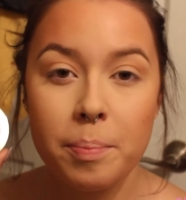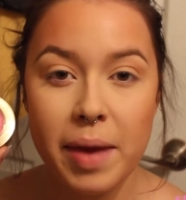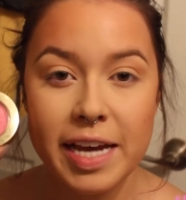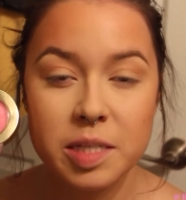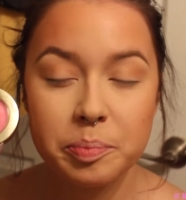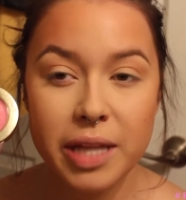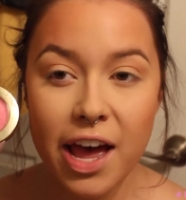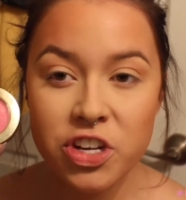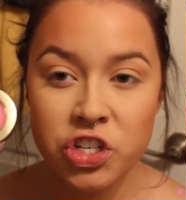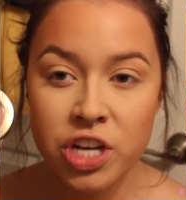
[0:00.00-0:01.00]
Baked
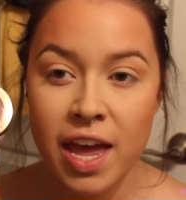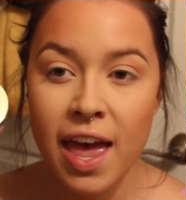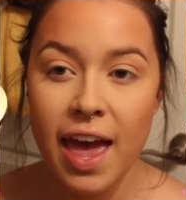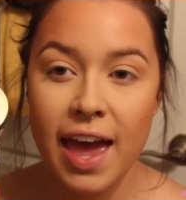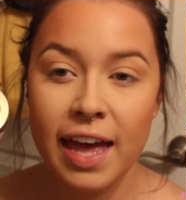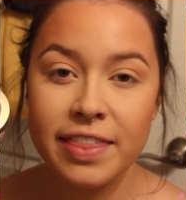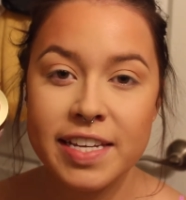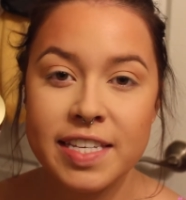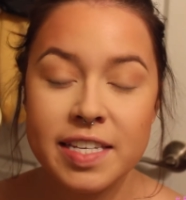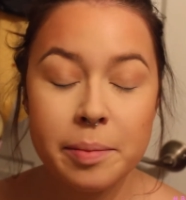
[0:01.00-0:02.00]
Blush, and
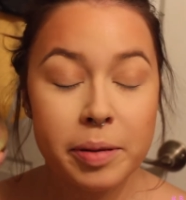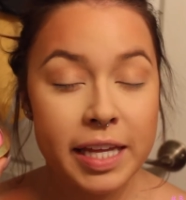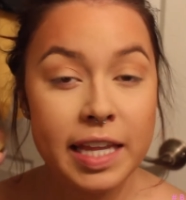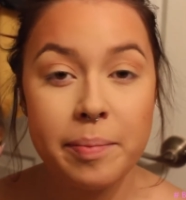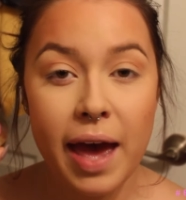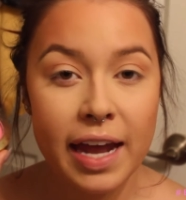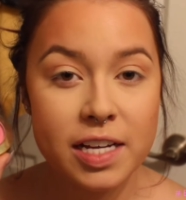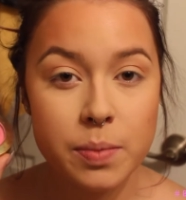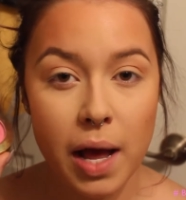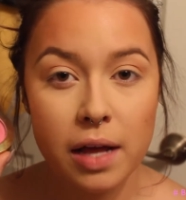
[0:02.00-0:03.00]
this is completely matte
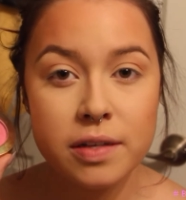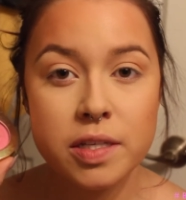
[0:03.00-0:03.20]
as well,